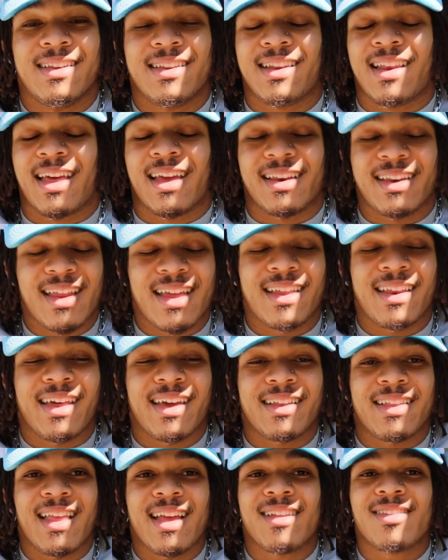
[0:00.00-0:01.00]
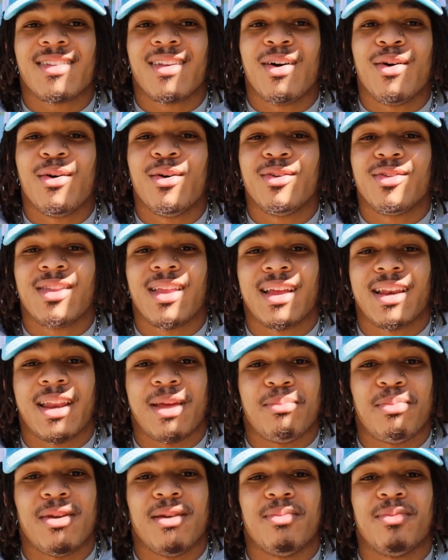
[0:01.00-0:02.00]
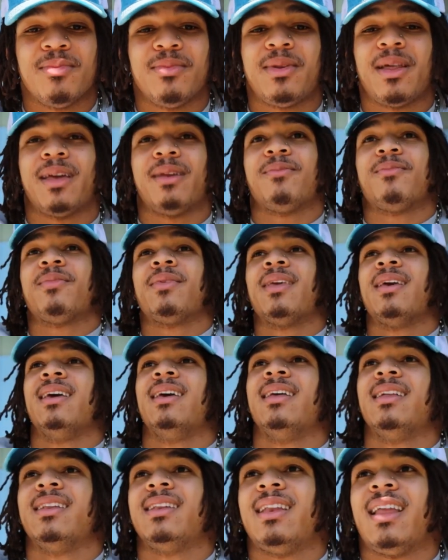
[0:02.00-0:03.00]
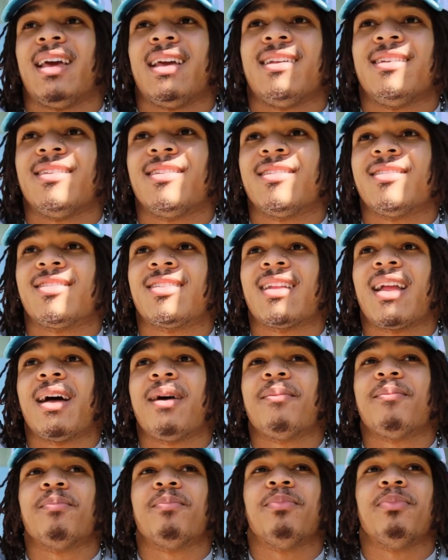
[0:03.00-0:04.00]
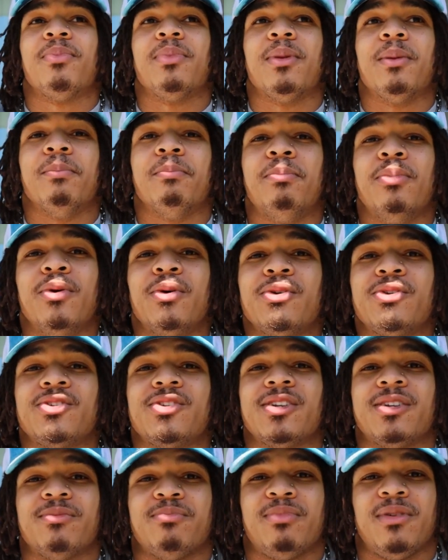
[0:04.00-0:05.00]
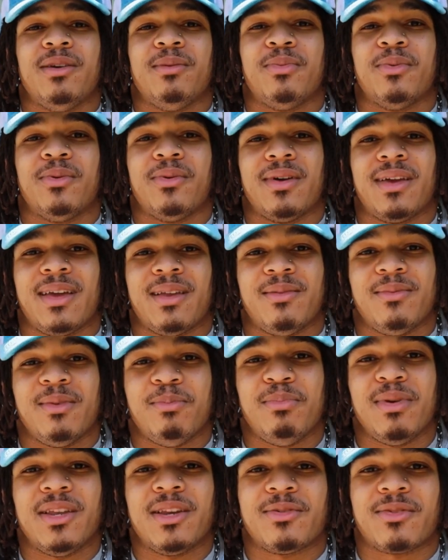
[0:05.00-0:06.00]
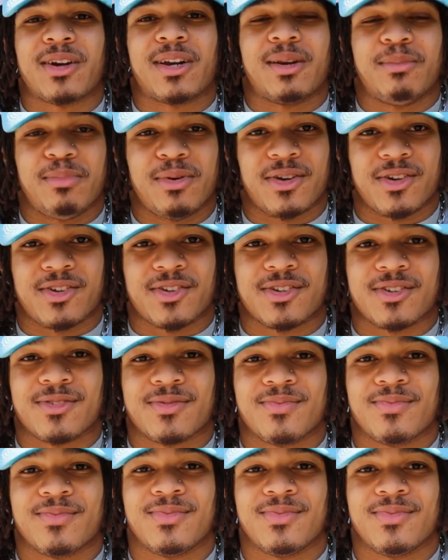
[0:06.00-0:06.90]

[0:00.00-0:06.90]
Like, that's the whole thing that people, like, stop bullshitting people and beating around the bush.